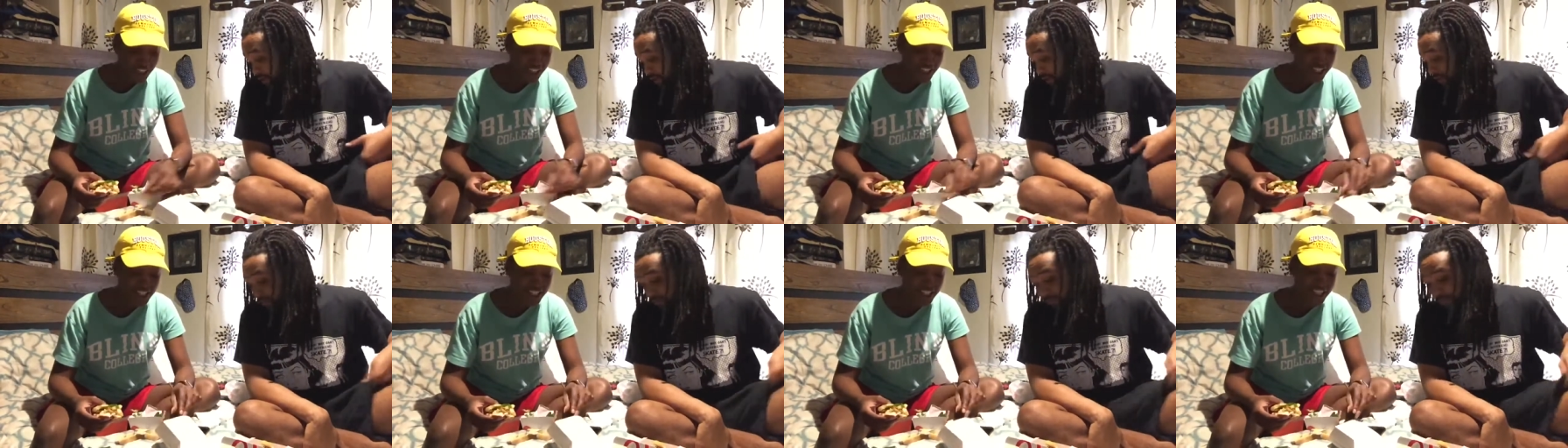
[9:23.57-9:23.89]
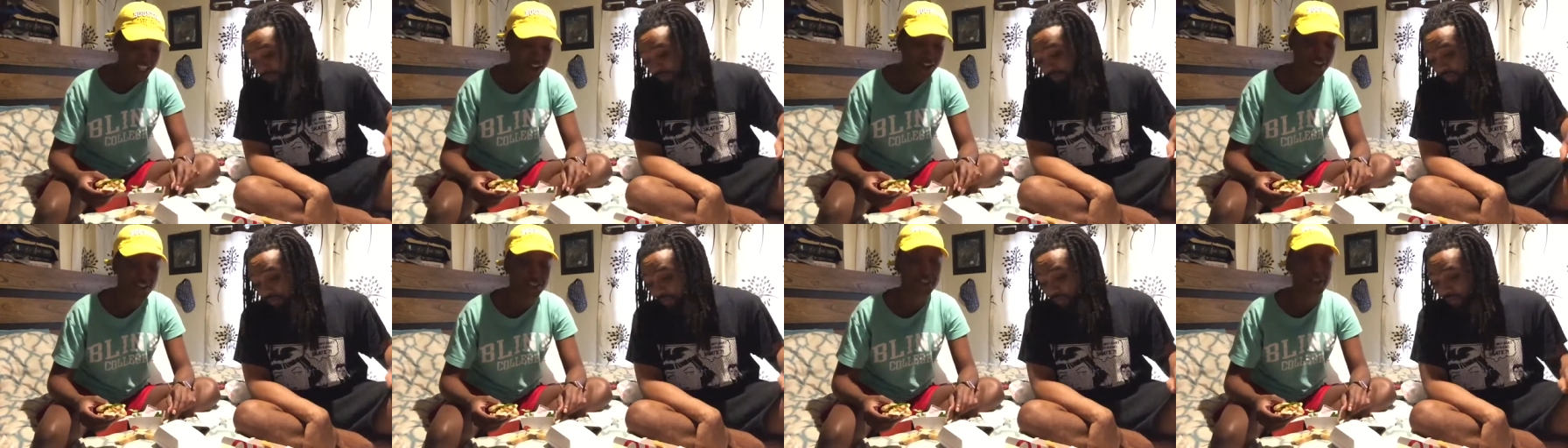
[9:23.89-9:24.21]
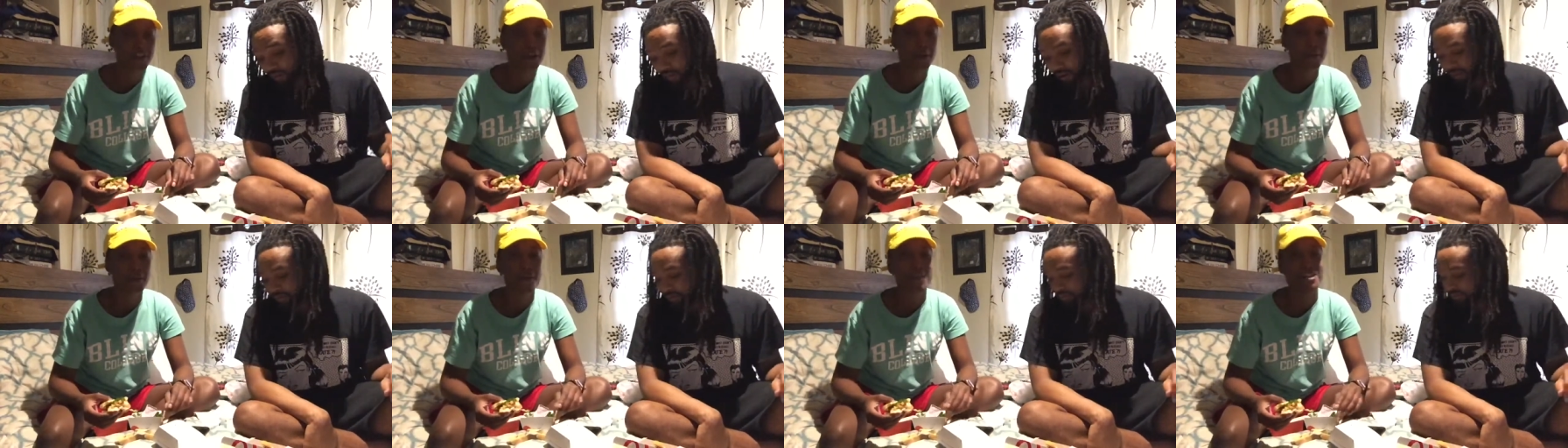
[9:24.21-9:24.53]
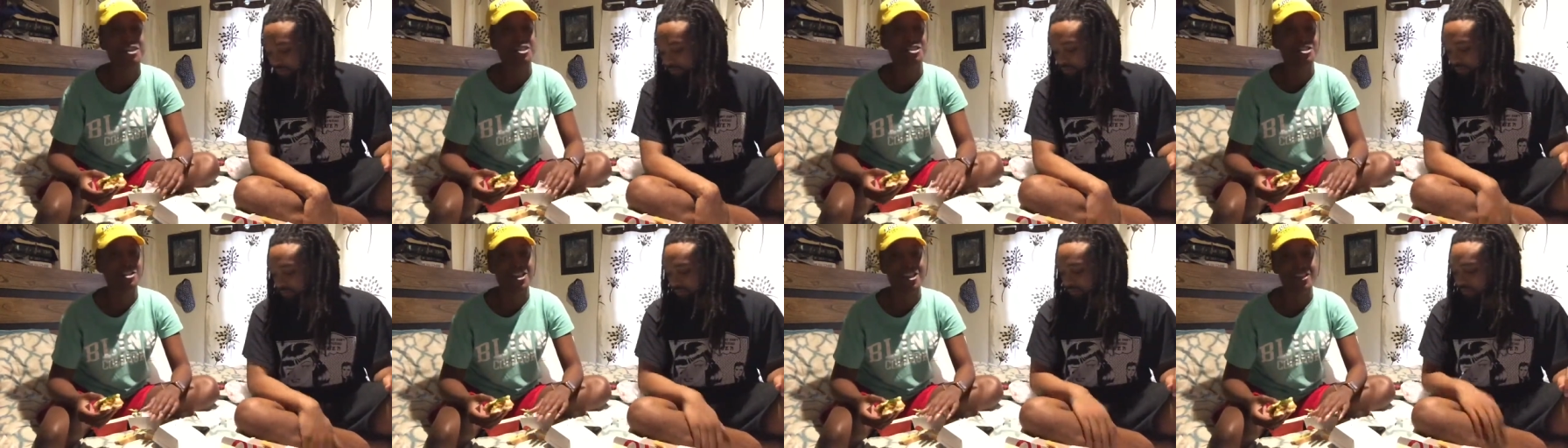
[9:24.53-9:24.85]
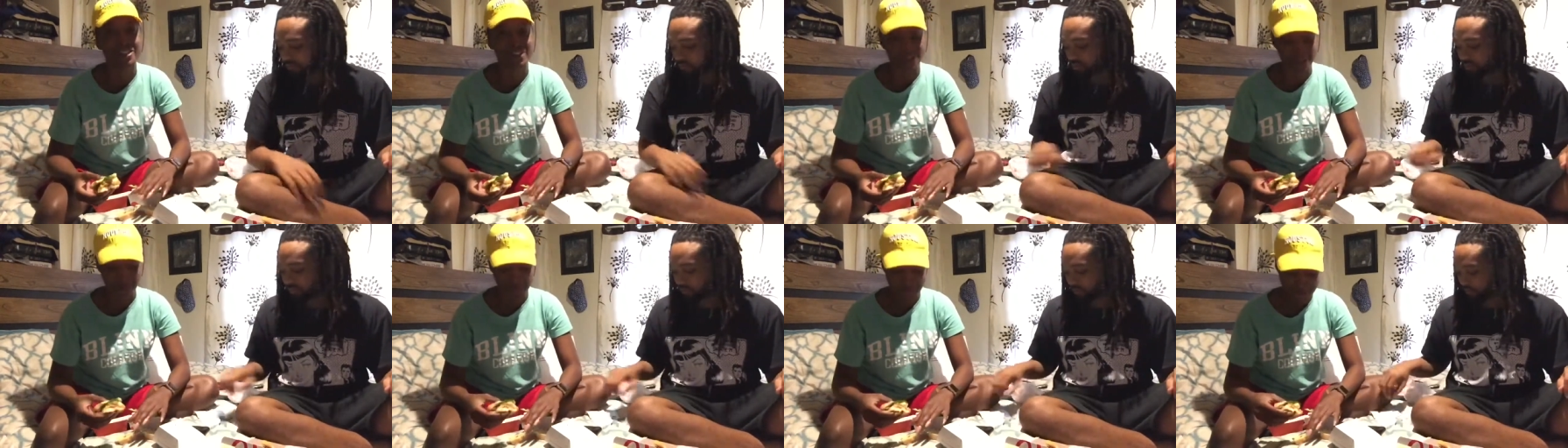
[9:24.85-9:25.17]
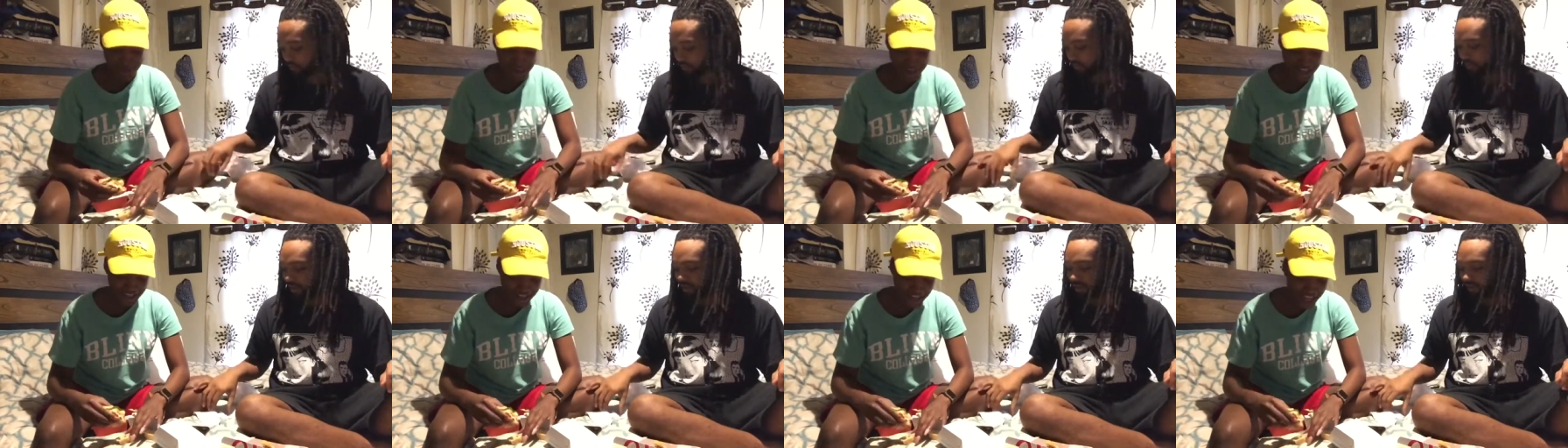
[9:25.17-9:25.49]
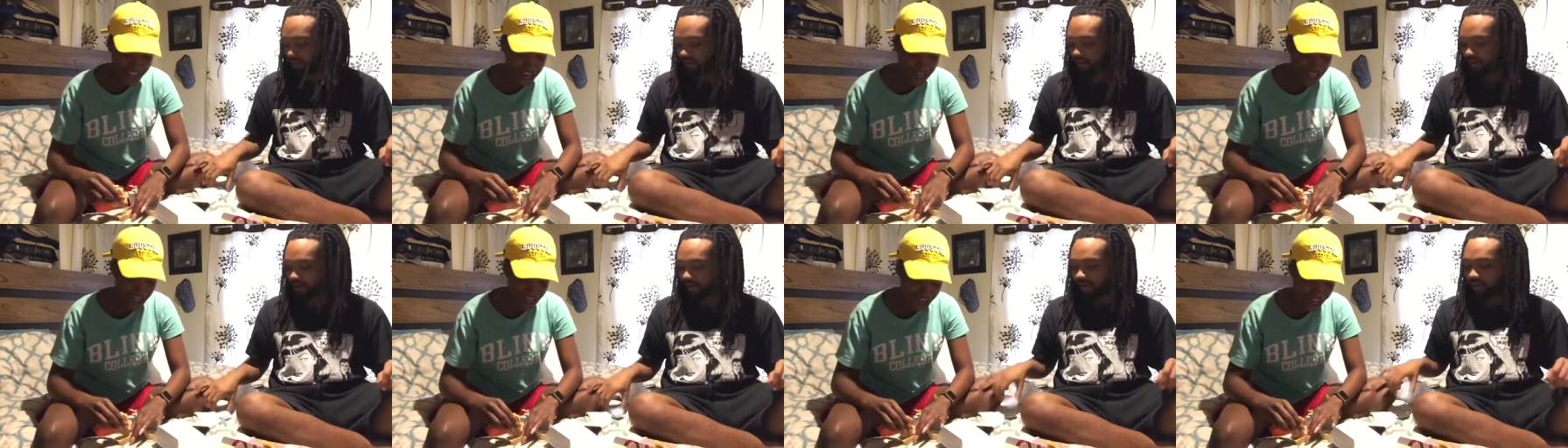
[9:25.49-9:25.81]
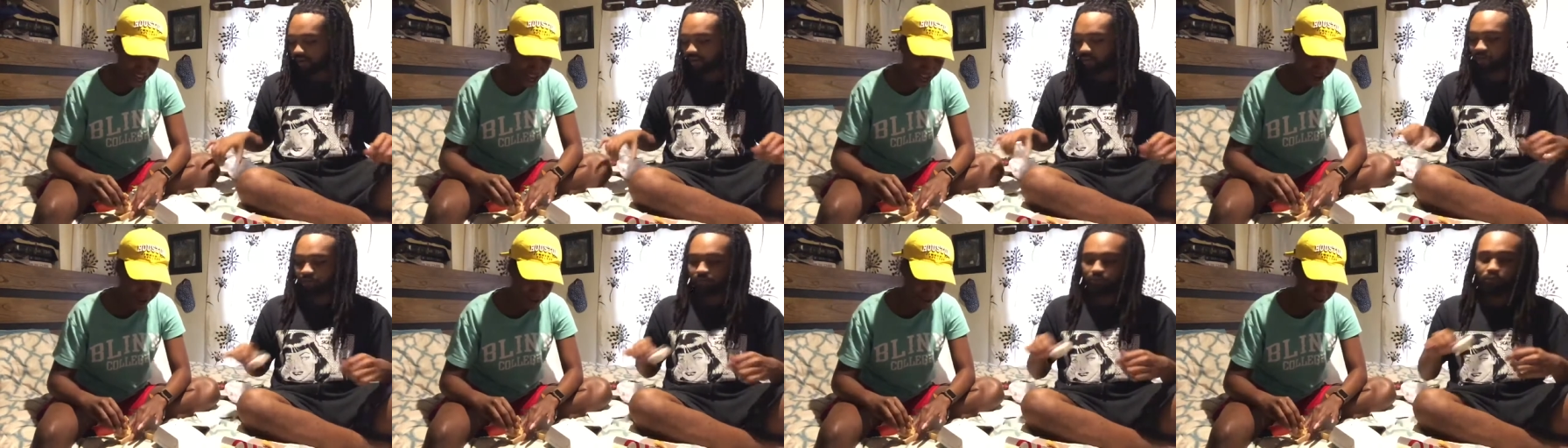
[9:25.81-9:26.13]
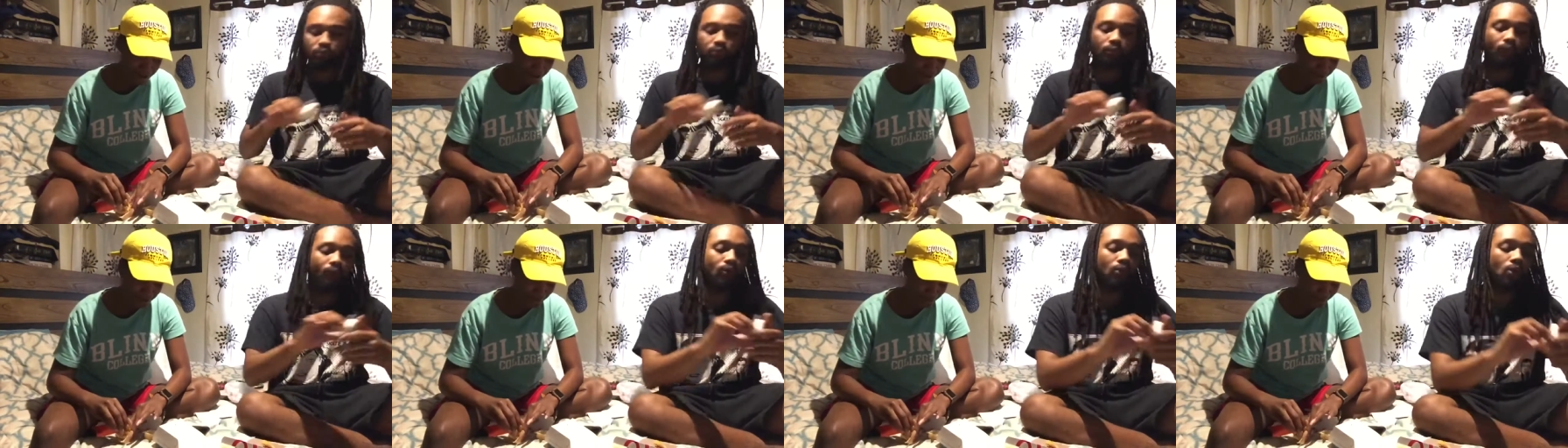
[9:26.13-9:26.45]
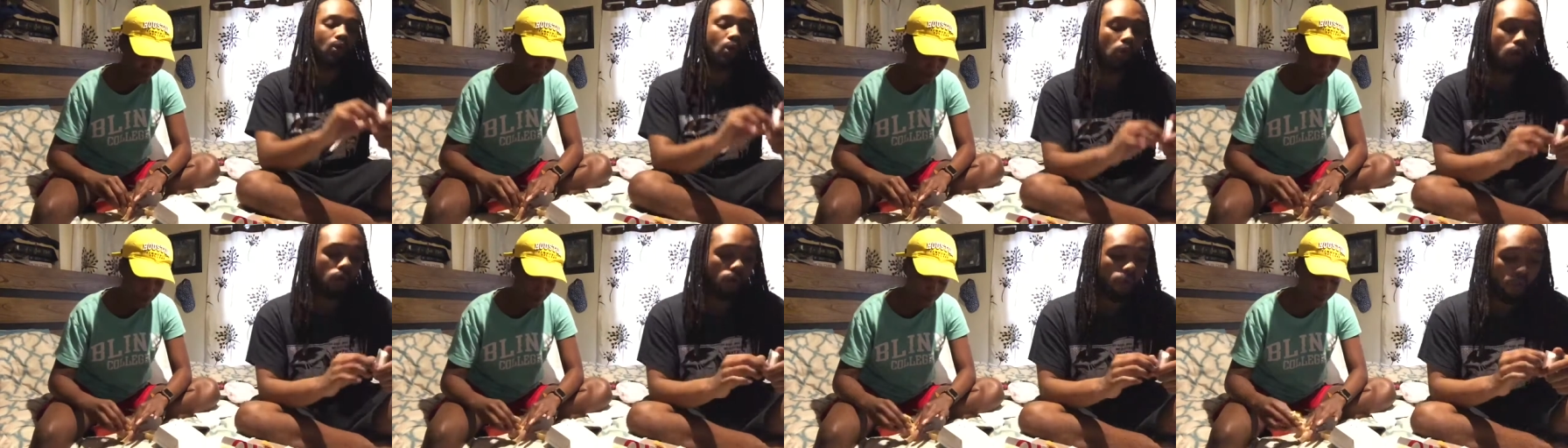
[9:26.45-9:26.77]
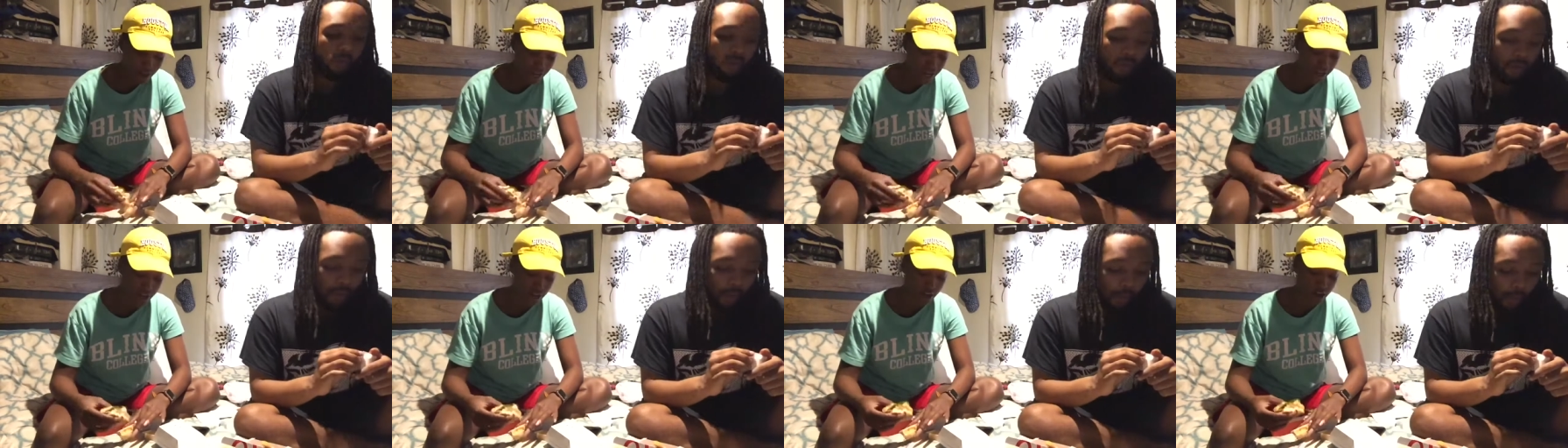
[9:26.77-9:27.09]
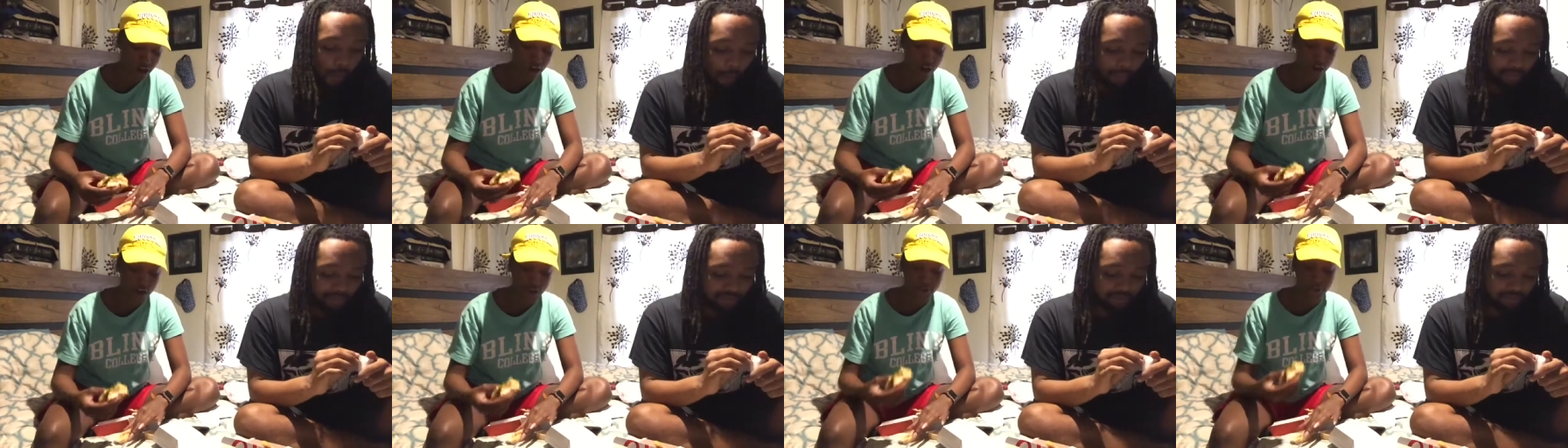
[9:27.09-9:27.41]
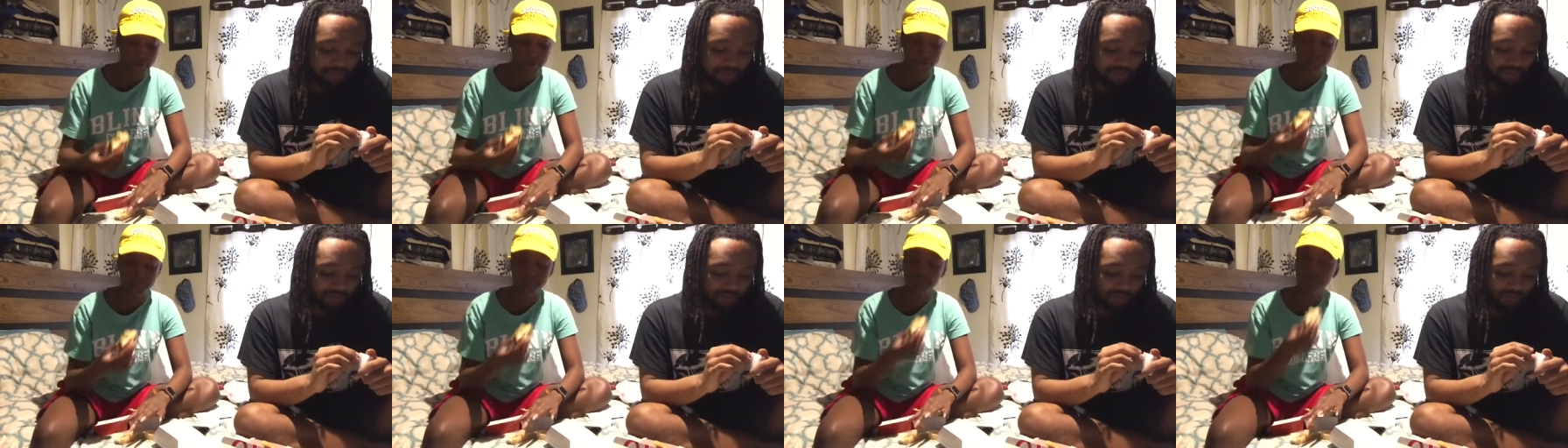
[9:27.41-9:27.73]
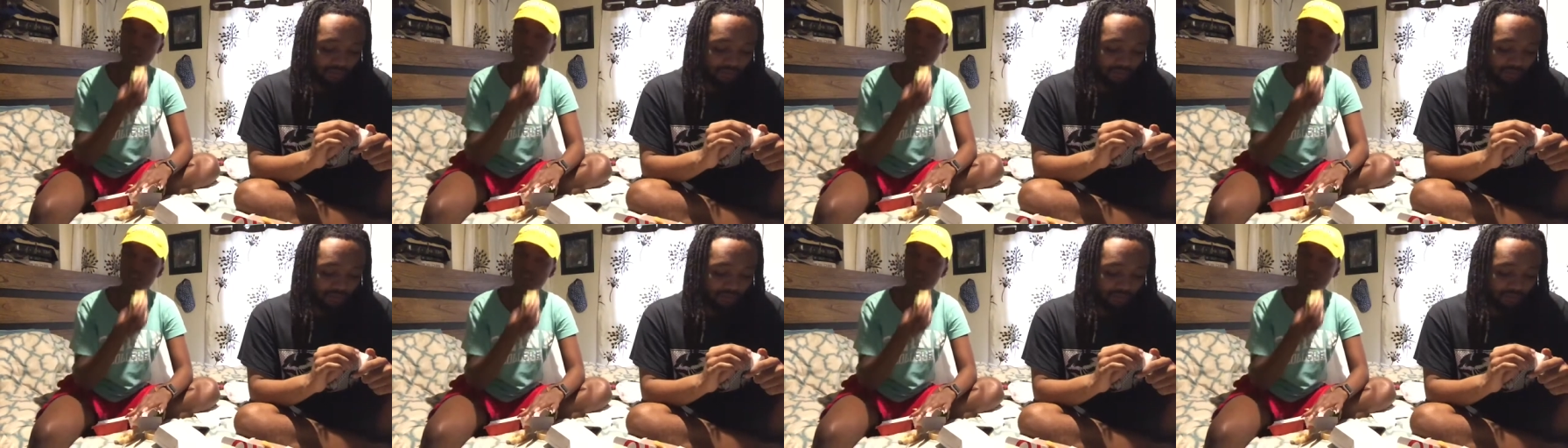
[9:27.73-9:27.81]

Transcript: Cause he gonna tell me to shut up. Like, no. When we got in the car, though.